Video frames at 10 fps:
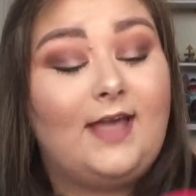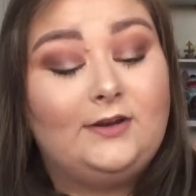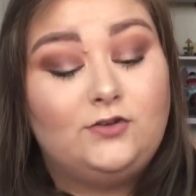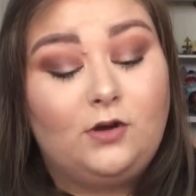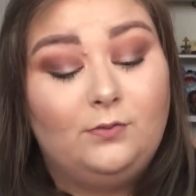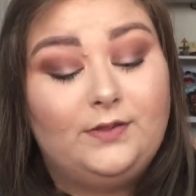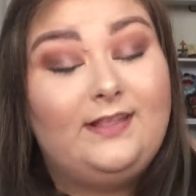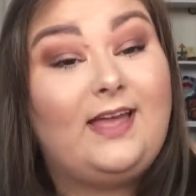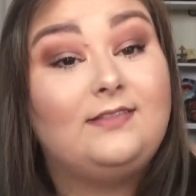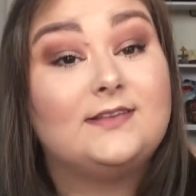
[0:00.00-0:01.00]
I don't really
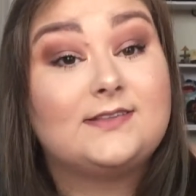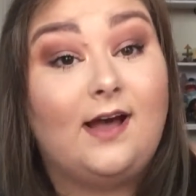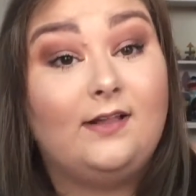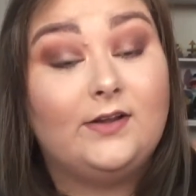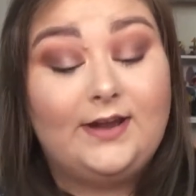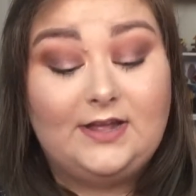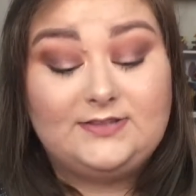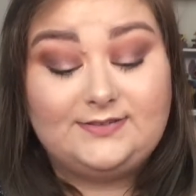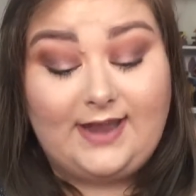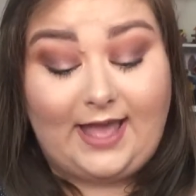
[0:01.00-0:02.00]
like this color.
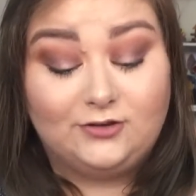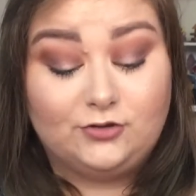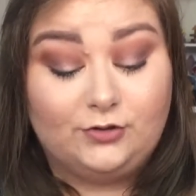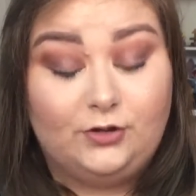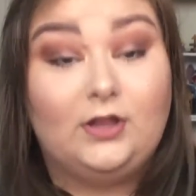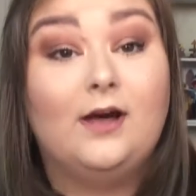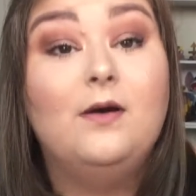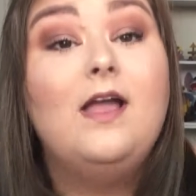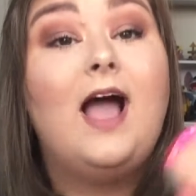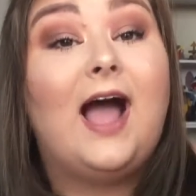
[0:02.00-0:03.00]
It's natural glow.